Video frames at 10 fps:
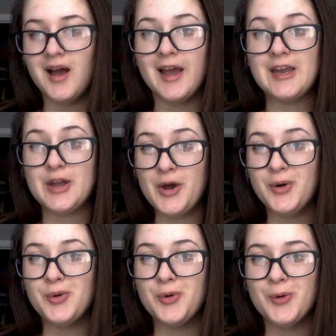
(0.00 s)
I
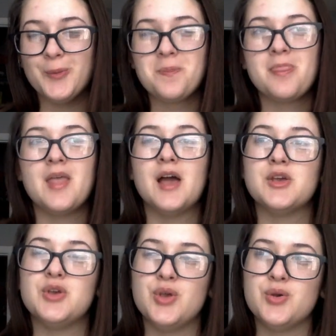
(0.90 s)
know
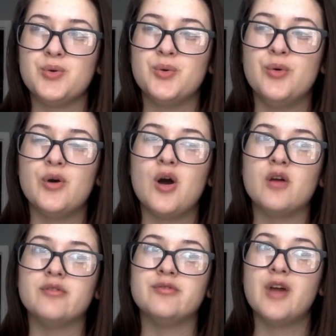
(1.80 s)
that you
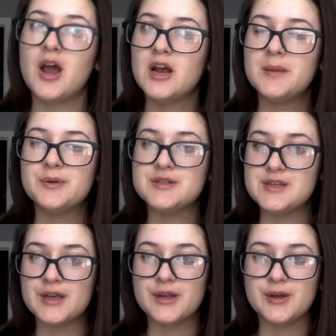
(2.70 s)
are very
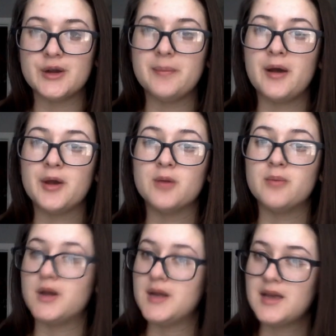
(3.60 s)
particular about your
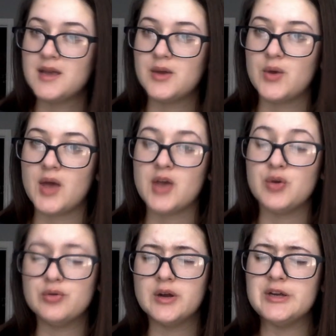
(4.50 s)
money, okay?
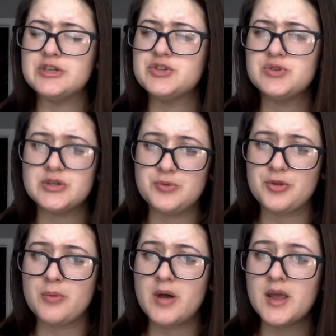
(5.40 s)
You're very strict
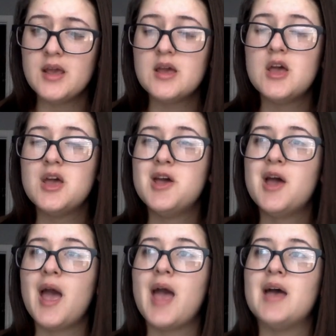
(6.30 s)
with your money,
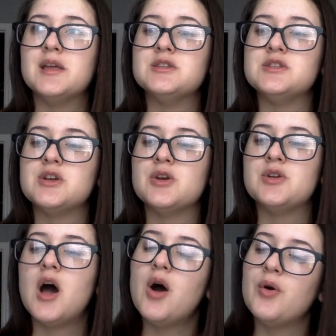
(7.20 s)
and you're
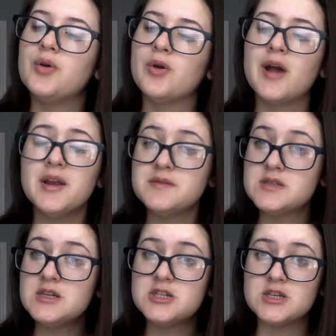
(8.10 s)
not, you're kind of
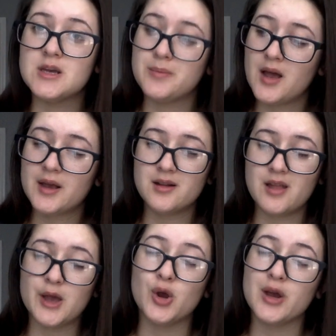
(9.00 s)
stingy, I'm not gonna
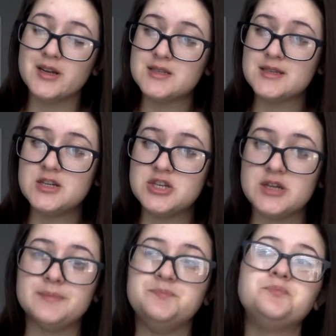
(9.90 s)
lie, you're kind of
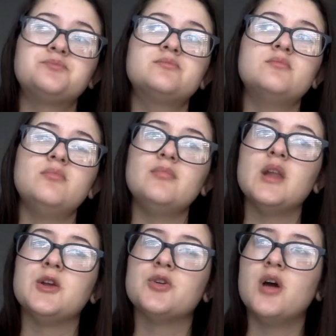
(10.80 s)
stingy.
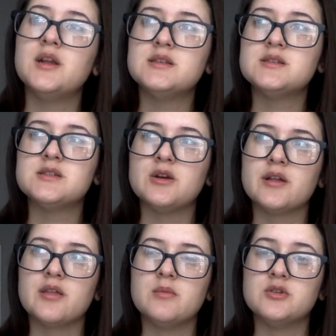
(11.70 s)
You're not
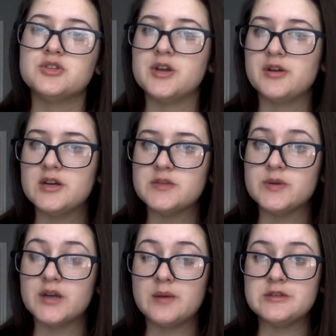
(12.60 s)
necessarily the most generous
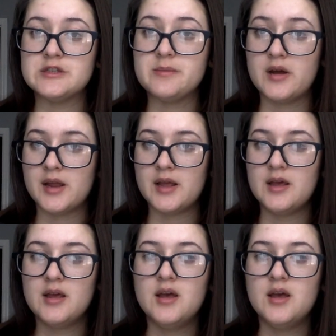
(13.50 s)
when it comes to money.